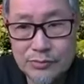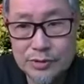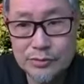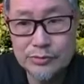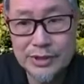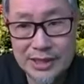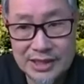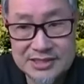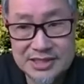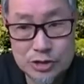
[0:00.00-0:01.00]
don't
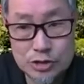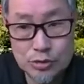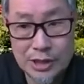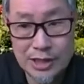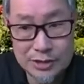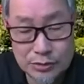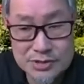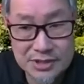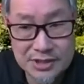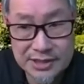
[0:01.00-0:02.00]
realize that you can't do
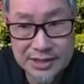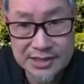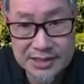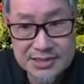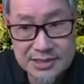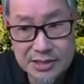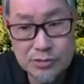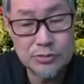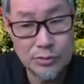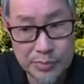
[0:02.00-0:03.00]
certain things and then
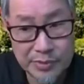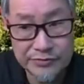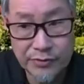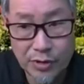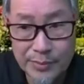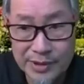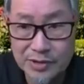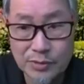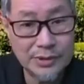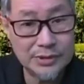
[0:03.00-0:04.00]
you don't perform and
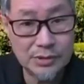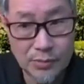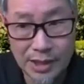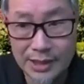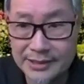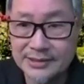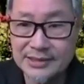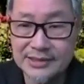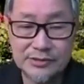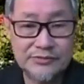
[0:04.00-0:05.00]
you wonder why and then
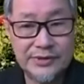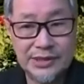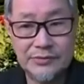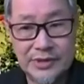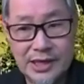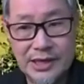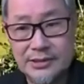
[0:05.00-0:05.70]
later we find out we can't